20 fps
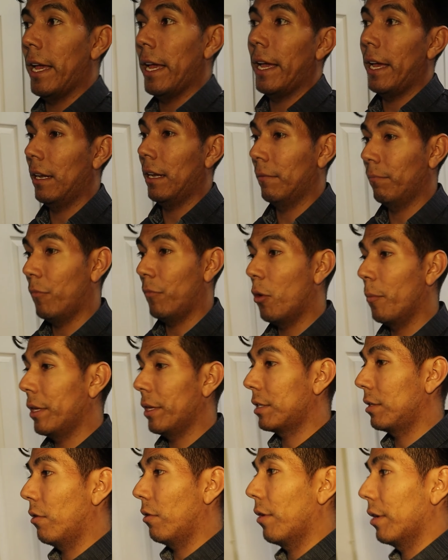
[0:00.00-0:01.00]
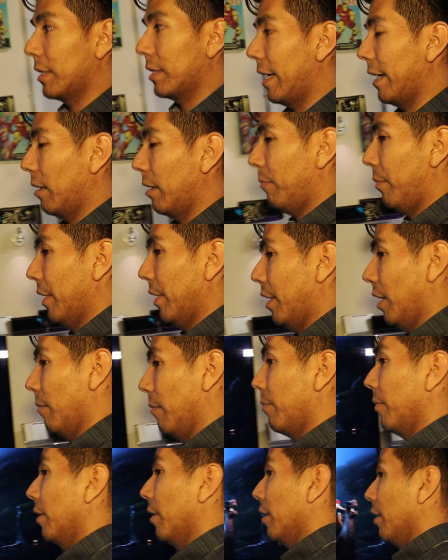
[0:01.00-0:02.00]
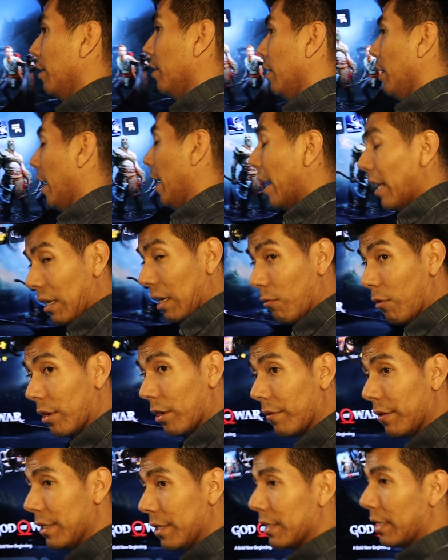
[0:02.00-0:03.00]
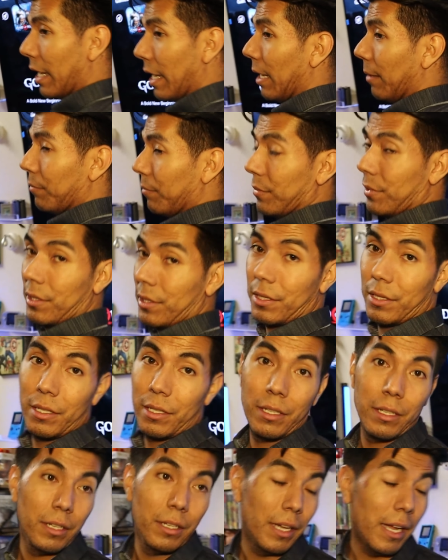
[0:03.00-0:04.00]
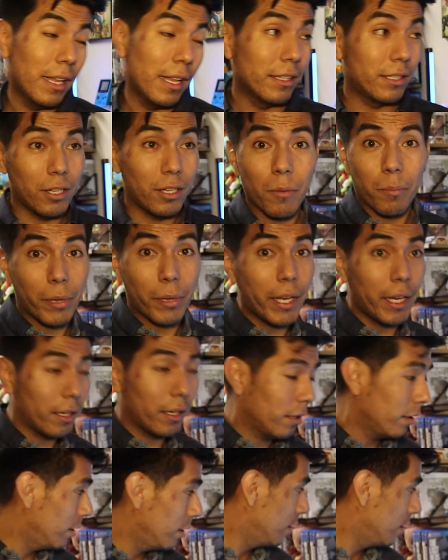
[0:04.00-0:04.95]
At, at a moment's notice, I could pick up any one of these games and start playing.